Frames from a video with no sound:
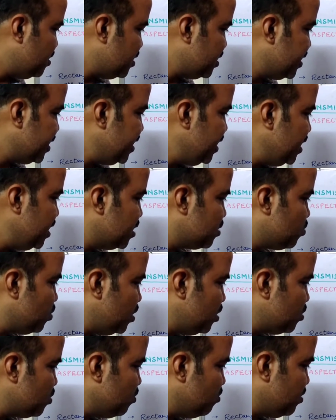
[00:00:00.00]
D
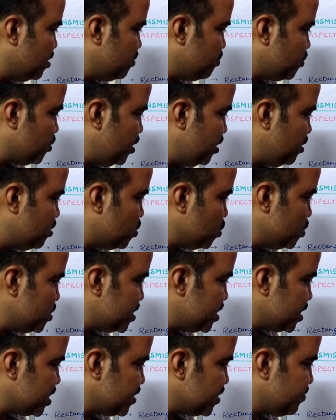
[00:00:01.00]
equal to
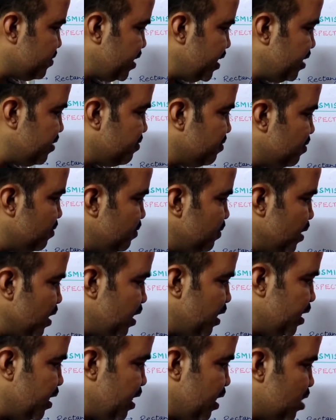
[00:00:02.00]
1.265
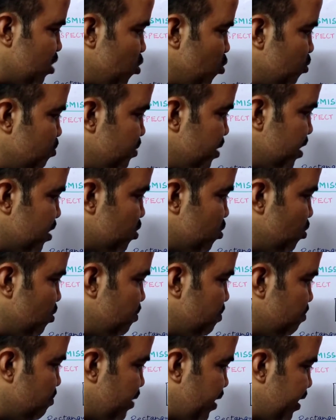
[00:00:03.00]
A cube B cube
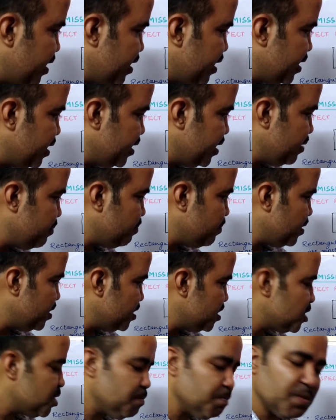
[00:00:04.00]
by A
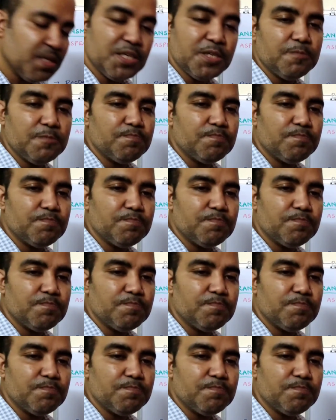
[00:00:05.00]
plus B,